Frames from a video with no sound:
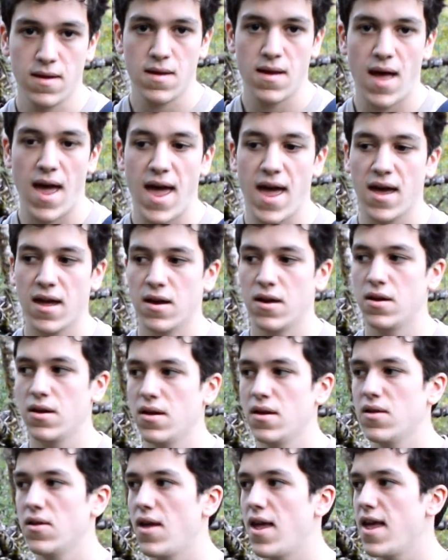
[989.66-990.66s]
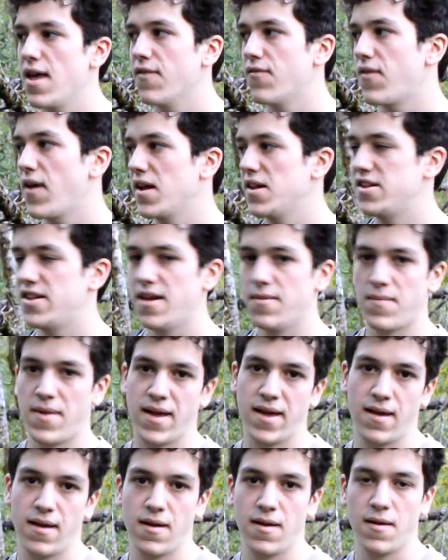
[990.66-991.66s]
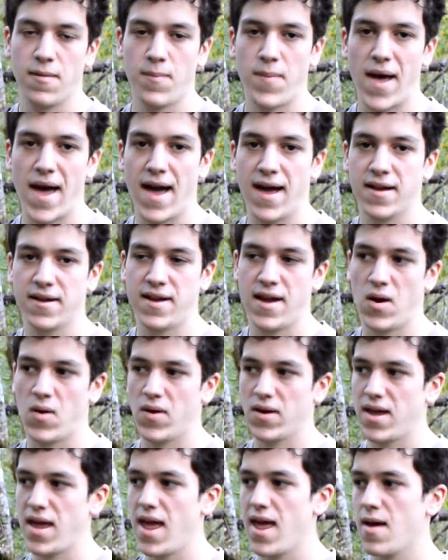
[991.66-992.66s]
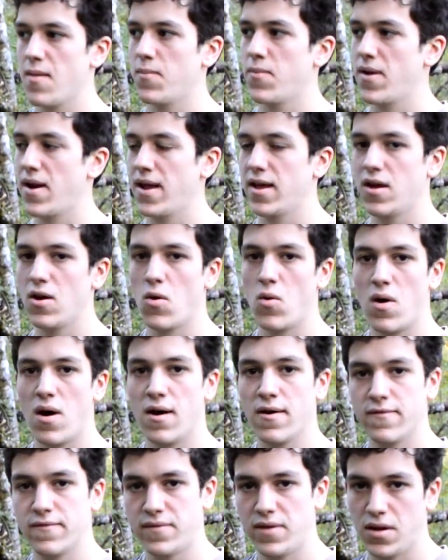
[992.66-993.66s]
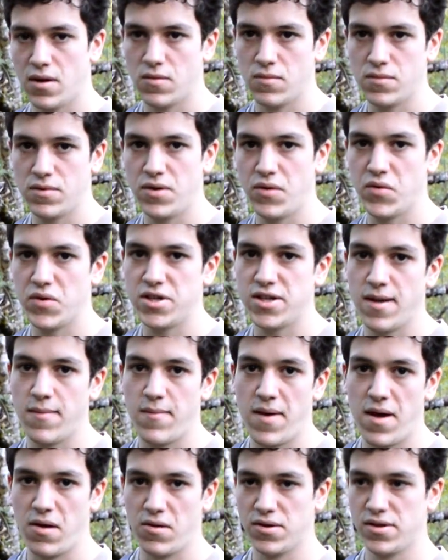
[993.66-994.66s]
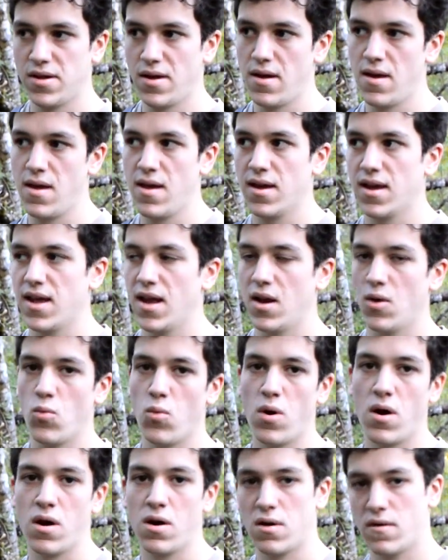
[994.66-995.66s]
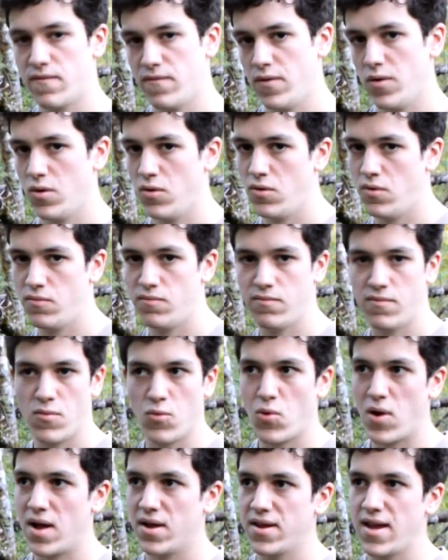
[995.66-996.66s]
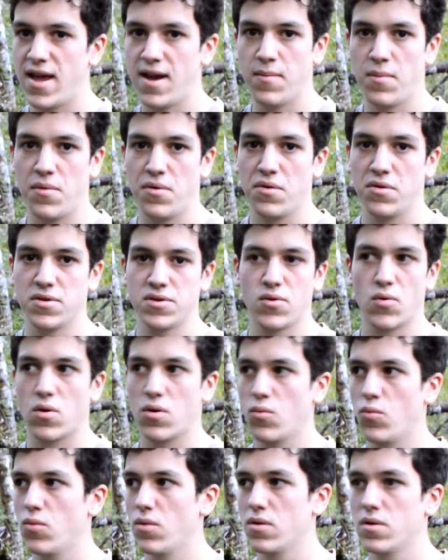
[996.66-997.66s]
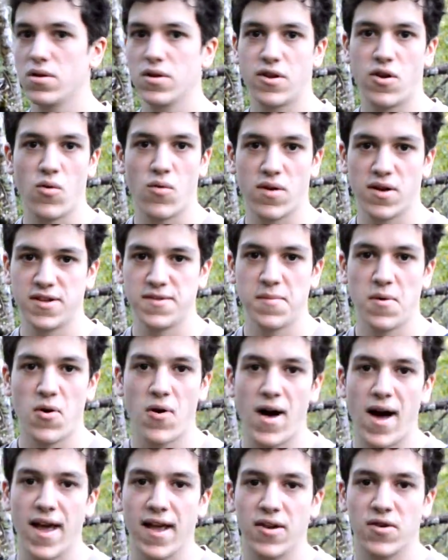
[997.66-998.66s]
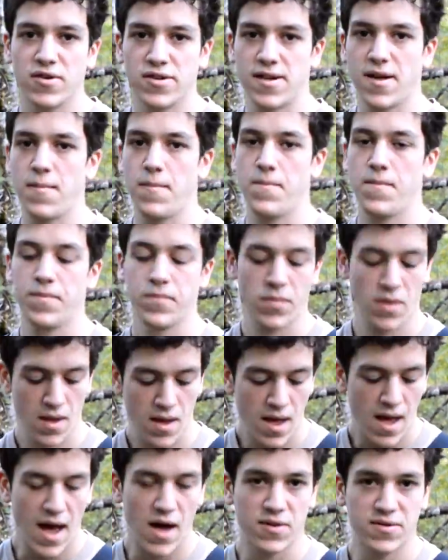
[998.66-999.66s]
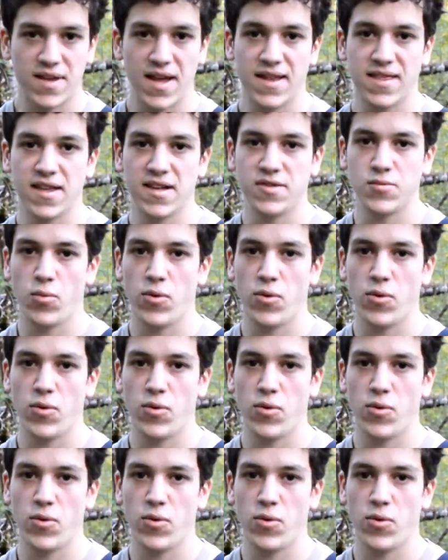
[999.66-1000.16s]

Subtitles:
And if I set my pack down at camp and I go off, you know, doing something else, getting water, food, wild edibles, or go on a small hike or something, I'll take this